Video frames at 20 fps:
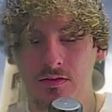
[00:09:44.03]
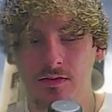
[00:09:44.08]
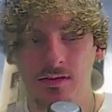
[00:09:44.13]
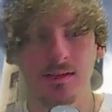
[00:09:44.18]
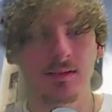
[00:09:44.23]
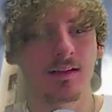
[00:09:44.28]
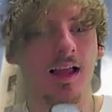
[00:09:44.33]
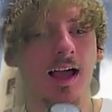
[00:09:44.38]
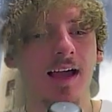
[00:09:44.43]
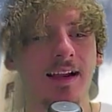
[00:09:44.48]

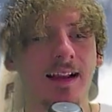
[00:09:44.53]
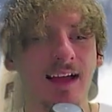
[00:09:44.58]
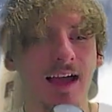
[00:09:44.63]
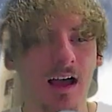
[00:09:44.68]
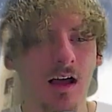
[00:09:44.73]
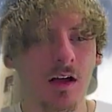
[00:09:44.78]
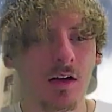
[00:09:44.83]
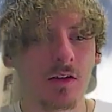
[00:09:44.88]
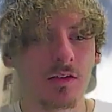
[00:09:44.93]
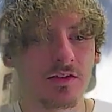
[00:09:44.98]

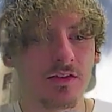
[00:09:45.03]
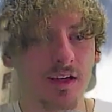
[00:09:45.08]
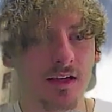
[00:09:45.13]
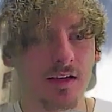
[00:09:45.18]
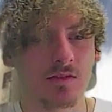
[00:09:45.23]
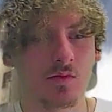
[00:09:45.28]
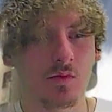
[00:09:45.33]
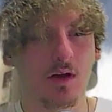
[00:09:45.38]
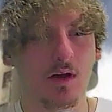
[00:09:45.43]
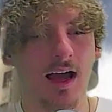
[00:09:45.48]
Lighthouse
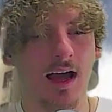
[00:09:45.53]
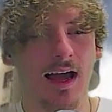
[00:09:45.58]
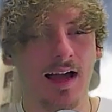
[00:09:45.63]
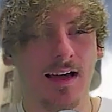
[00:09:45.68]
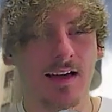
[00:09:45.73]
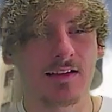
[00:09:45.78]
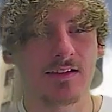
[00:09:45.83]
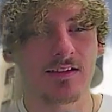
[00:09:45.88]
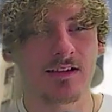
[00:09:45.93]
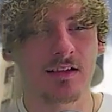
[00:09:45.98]
is what I
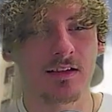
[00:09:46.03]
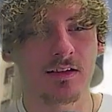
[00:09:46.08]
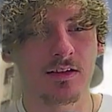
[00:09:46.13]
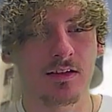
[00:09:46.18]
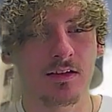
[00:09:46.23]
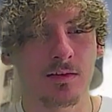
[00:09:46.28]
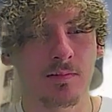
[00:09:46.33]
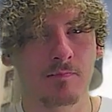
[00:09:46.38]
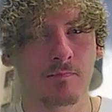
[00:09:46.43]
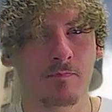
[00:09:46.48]

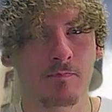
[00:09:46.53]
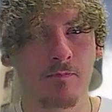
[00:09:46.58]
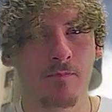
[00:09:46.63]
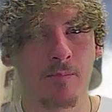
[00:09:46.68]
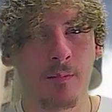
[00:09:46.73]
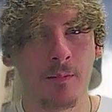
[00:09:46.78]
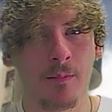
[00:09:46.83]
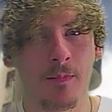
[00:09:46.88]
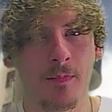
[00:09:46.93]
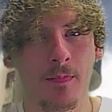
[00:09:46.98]
consider,
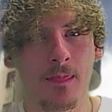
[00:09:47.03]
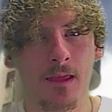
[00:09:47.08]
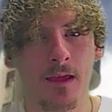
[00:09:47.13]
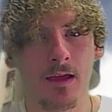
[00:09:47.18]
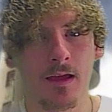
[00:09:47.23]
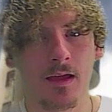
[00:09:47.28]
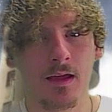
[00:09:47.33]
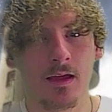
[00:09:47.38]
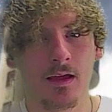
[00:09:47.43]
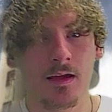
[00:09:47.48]

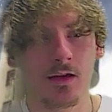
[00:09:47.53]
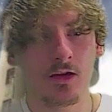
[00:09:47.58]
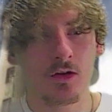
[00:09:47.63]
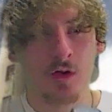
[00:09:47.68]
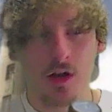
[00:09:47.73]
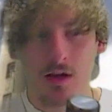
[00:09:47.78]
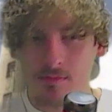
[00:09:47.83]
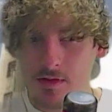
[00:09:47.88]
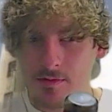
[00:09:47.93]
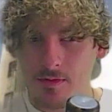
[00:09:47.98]

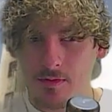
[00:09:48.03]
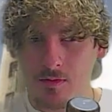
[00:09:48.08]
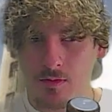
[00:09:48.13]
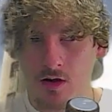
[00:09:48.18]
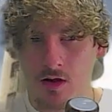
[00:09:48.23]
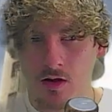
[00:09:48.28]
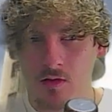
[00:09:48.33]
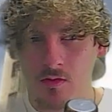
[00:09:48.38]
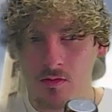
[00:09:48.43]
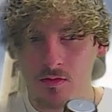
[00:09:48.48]
correct me if I'm
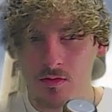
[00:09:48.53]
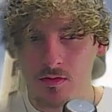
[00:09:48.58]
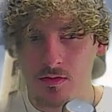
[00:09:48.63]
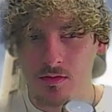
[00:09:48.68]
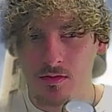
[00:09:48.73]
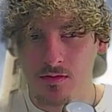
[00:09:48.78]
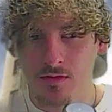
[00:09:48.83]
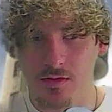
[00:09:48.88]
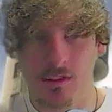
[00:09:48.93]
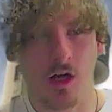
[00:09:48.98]
wrong,
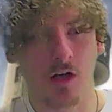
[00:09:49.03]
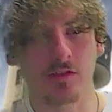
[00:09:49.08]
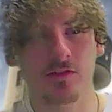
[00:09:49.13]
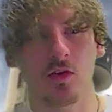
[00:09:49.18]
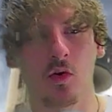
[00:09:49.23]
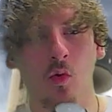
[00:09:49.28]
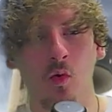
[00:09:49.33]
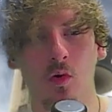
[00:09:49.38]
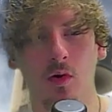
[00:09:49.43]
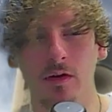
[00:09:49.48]
the
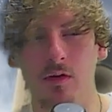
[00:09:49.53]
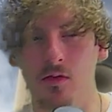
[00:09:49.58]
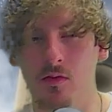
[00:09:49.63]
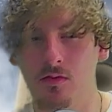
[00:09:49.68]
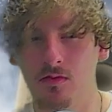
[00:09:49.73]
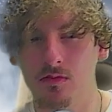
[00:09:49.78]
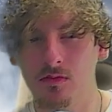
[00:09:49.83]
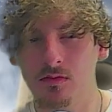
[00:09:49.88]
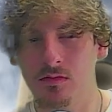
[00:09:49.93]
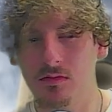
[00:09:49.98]

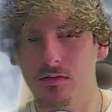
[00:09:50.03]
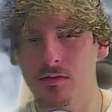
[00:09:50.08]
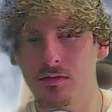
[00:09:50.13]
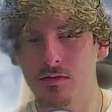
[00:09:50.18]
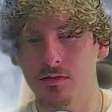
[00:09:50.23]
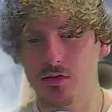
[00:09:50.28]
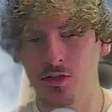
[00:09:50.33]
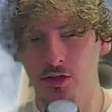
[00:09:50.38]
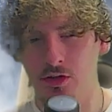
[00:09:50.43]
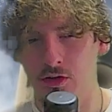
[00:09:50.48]
doctoral
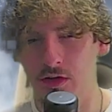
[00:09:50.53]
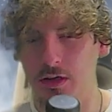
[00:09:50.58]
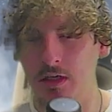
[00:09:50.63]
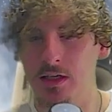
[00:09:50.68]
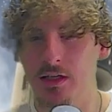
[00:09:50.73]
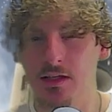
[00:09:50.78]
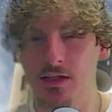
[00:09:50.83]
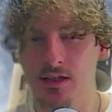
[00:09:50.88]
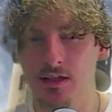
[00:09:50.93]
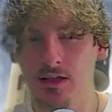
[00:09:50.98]

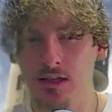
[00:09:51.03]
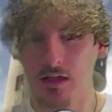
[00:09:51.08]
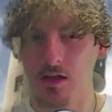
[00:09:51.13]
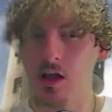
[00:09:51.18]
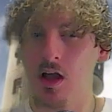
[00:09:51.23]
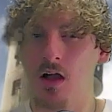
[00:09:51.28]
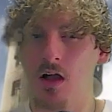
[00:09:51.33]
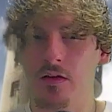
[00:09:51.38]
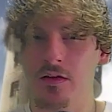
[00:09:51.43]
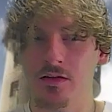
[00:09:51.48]
degree in
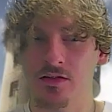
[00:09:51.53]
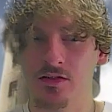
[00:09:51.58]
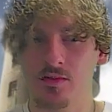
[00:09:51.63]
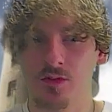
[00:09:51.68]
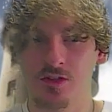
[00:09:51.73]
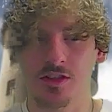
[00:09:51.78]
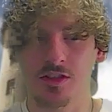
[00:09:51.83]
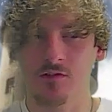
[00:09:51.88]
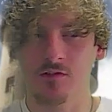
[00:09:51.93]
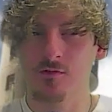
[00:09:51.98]
college,
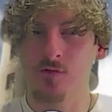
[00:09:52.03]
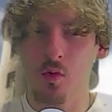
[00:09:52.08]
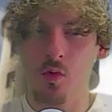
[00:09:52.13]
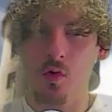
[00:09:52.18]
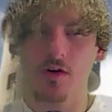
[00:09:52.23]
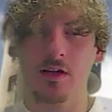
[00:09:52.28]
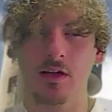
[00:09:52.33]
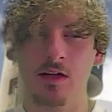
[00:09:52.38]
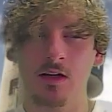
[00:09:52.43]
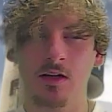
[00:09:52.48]
which is
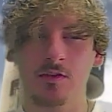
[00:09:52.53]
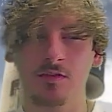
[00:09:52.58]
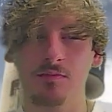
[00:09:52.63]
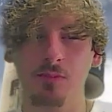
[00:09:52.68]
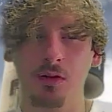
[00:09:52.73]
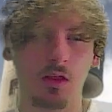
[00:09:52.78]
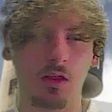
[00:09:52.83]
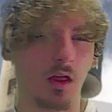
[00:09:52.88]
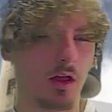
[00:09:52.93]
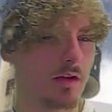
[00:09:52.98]
four years
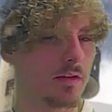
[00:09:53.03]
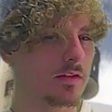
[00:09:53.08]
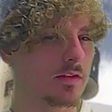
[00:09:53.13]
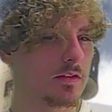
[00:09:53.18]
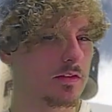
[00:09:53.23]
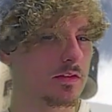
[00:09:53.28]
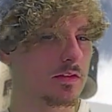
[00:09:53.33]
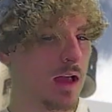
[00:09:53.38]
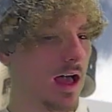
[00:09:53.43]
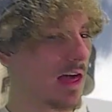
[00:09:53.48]

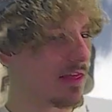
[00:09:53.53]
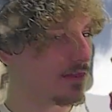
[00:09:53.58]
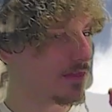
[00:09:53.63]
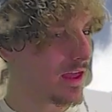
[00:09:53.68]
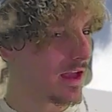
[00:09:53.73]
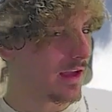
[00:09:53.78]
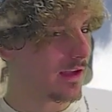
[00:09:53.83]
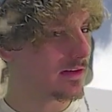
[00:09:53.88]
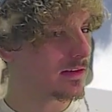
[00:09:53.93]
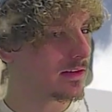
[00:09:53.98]
plus, I
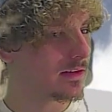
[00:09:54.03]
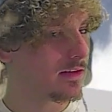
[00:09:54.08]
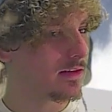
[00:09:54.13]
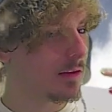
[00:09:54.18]
think.